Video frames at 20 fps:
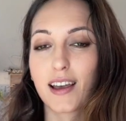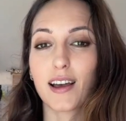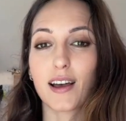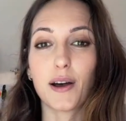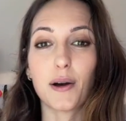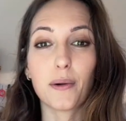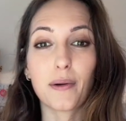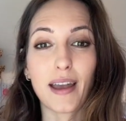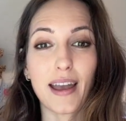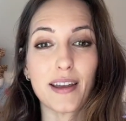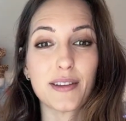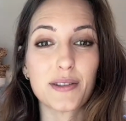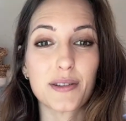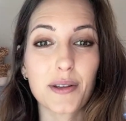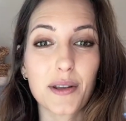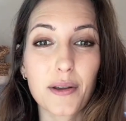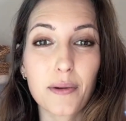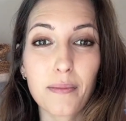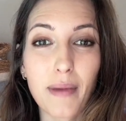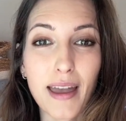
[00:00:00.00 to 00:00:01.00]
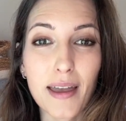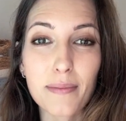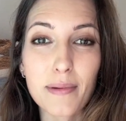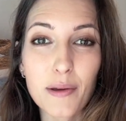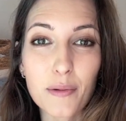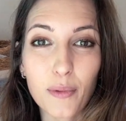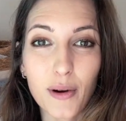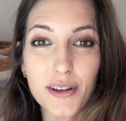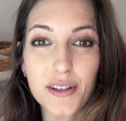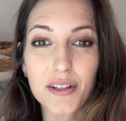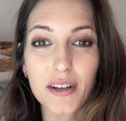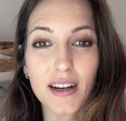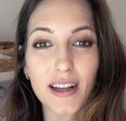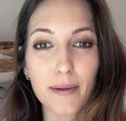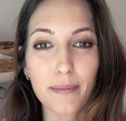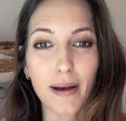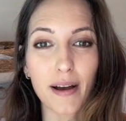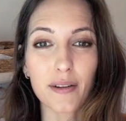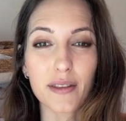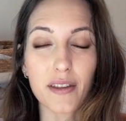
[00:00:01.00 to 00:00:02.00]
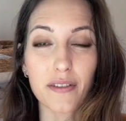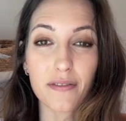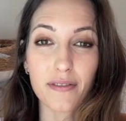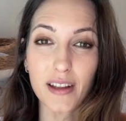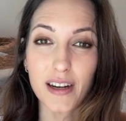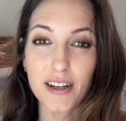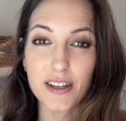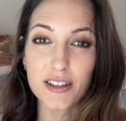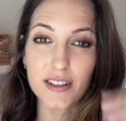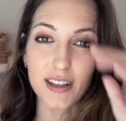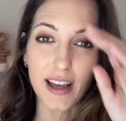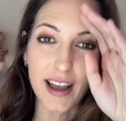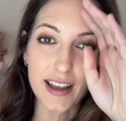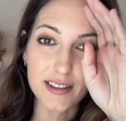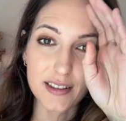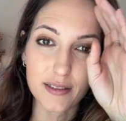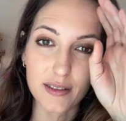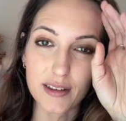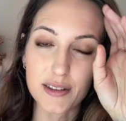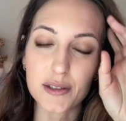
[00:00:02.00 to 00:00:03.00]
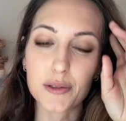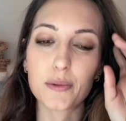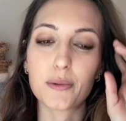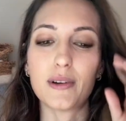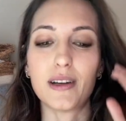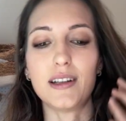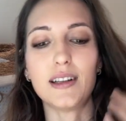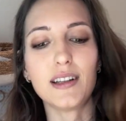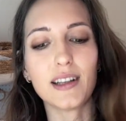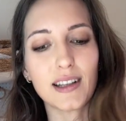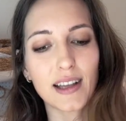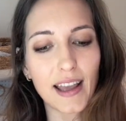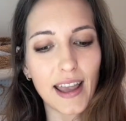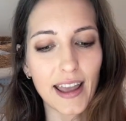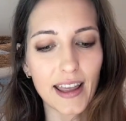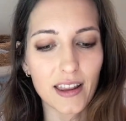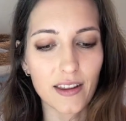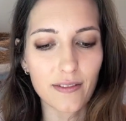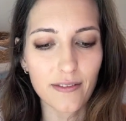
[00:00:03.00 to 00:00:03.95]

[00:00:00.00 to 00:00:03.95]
Okay, so you may be wondering about the finished size of this quilt, and the